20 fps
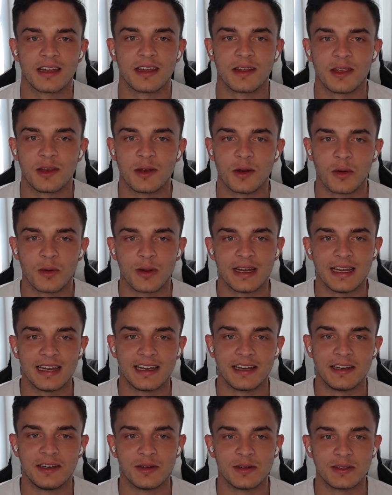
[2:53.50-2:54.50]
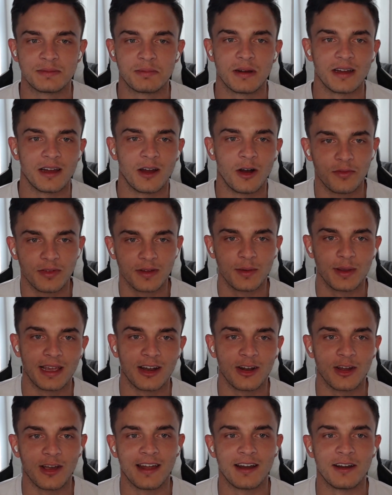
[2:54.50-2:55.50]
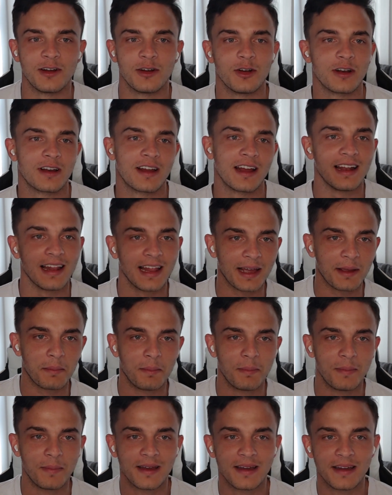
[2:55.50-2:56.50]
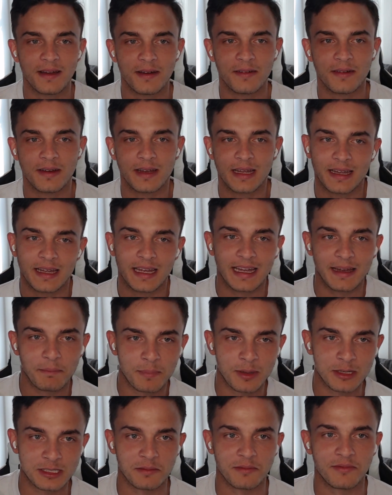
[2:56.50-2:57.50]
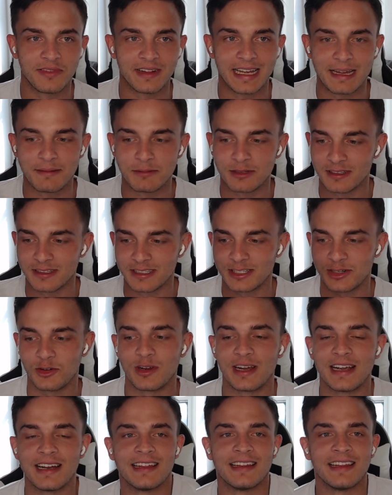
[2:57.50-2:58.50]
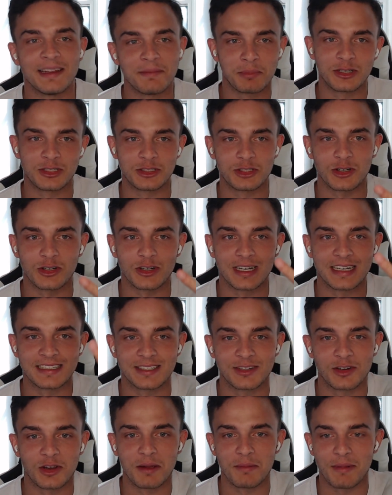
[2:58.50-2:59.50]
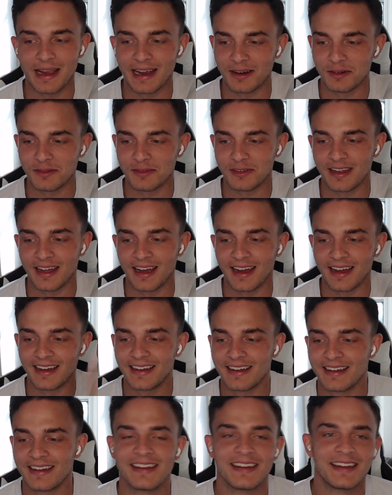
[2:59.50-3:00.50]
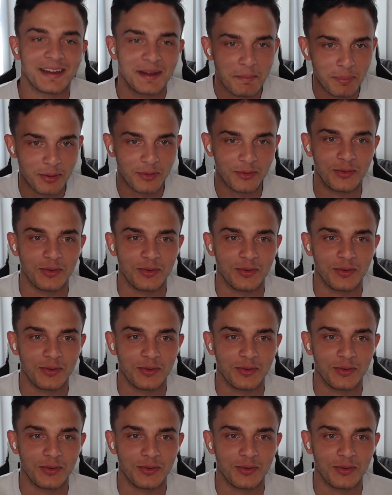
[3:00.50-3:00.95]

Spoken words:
You know what we need to do is hopefully we get our editor to kind of like put some flames on the screen and then put your Instagram handle for that. Poof.